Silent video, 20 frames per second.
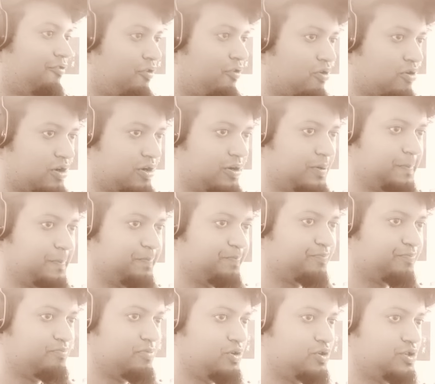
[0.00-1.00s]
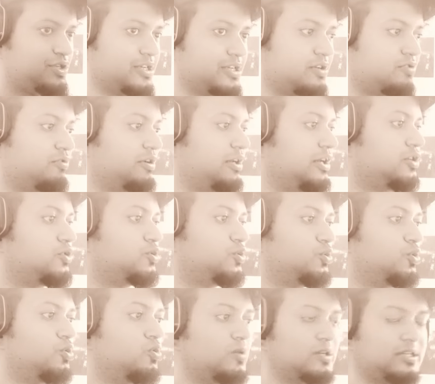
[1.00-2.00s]
folk music we need to
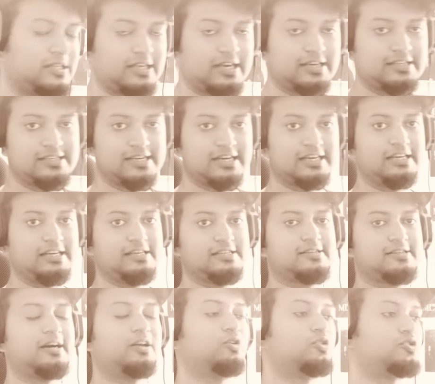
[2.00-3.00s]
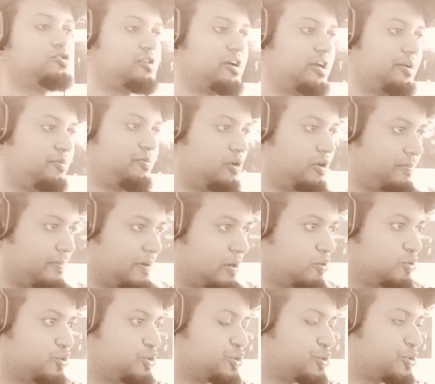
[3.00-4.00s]
know what exactly is Galo Tribe all
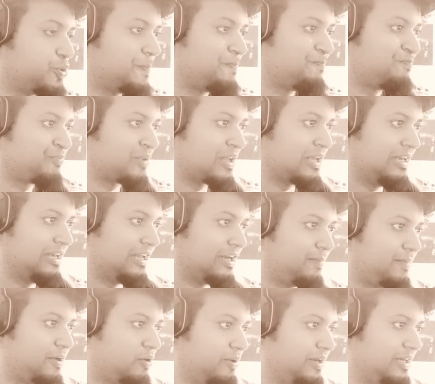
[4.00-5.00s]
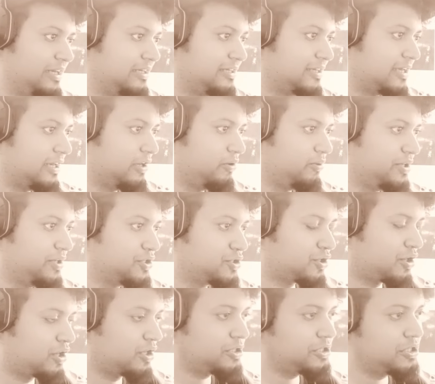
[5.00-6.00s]
about. So let me quickly tell you in
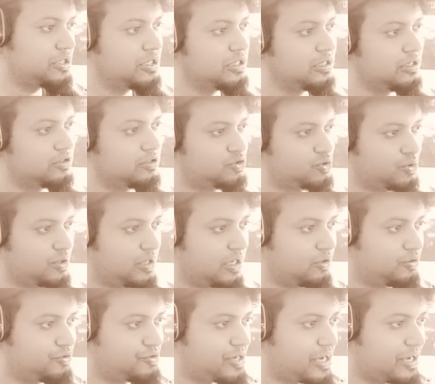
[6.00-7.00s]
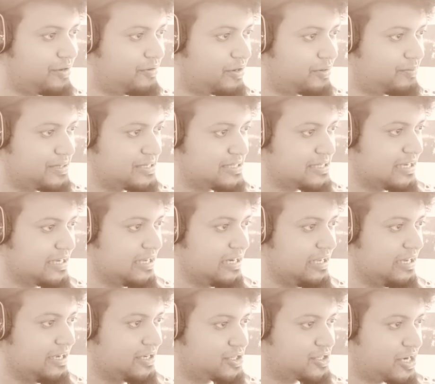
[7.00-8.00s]
short. So Galo Tribe are
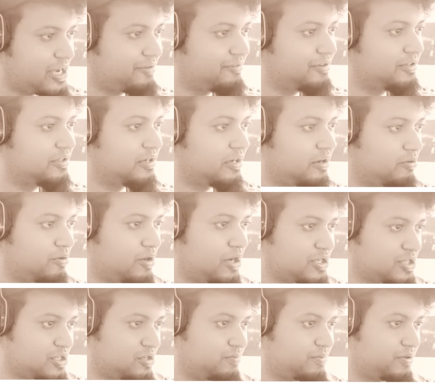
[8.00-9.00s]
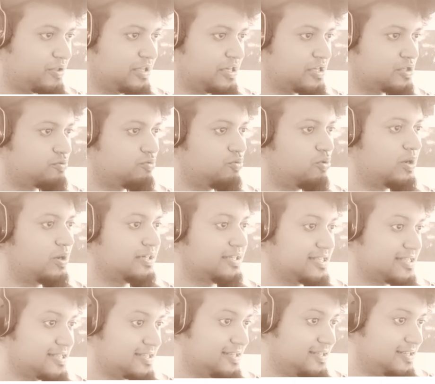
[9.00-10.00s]
basically a tribe in the Arunachal Pradesh who are
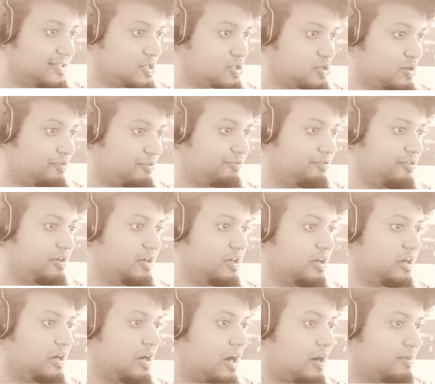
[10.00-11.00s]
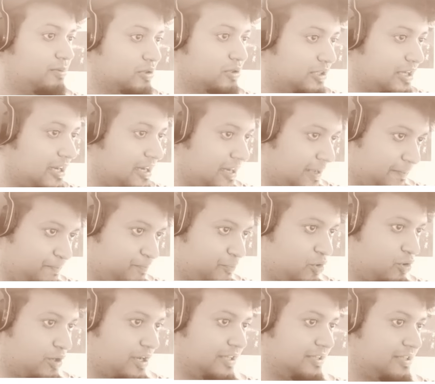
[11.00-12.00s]
descendants of Abotani.
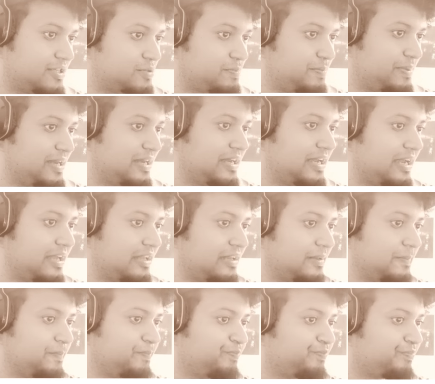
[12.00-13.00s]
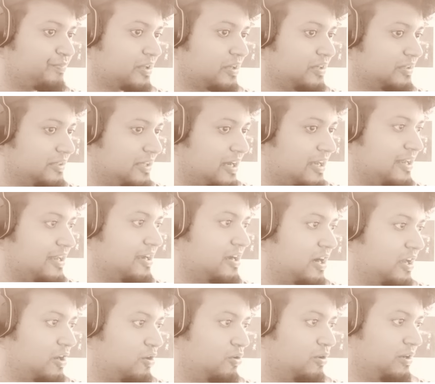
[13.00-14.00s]
Okay they speak in
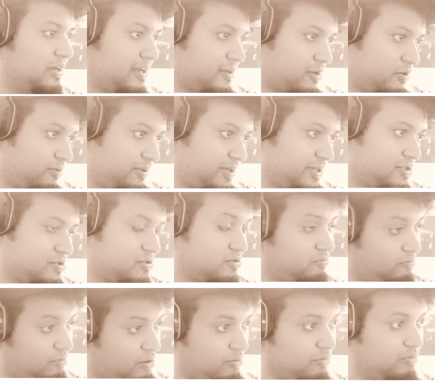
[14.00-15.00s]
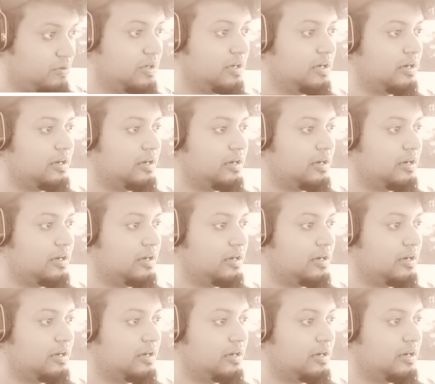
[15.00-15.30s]
Tanigalo language. Wow.